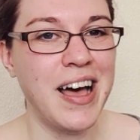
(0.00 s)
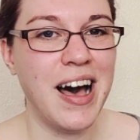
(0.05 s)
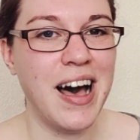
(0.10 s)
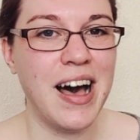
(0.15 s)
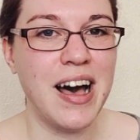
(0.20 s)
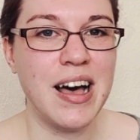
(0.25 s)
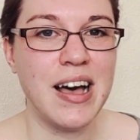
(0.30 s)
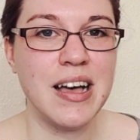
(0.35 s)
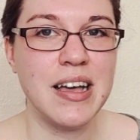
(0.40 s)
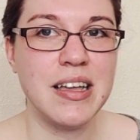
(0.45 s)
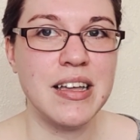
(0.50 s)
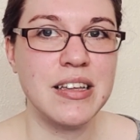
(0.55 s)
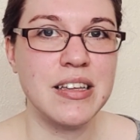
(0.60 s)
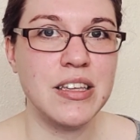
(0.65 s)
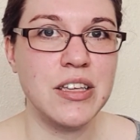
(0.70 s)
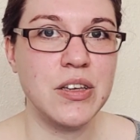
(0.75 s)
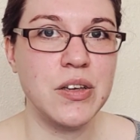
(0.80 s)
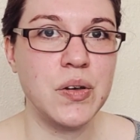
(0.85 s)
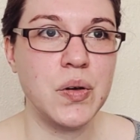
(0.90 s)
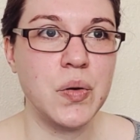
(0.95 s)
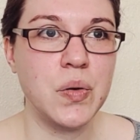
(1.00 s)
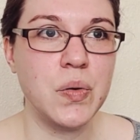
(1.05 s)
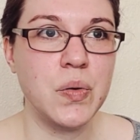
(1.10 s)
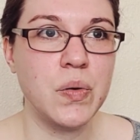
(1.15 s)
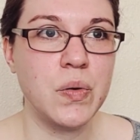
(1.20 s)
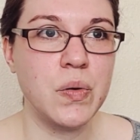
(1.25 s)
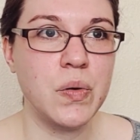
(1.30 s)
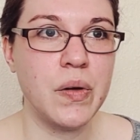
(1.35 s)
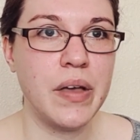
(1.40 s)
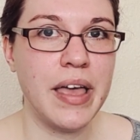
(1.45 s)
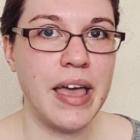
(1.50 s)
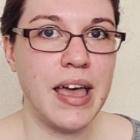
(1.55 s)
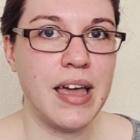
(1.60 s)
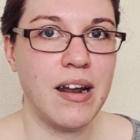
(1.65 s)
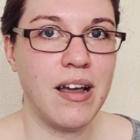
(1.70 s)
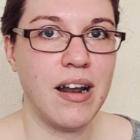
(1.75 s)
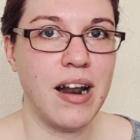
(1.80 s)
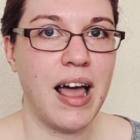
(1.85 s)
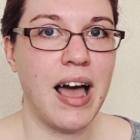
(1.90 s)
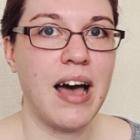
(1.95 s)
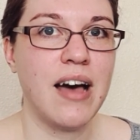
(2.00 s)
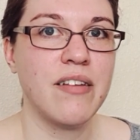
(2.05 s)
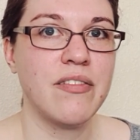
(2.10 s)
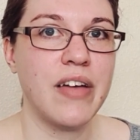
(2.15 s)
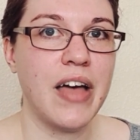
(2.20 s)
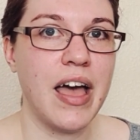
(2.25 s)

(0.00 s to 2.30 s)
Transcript: Uh, you cannot have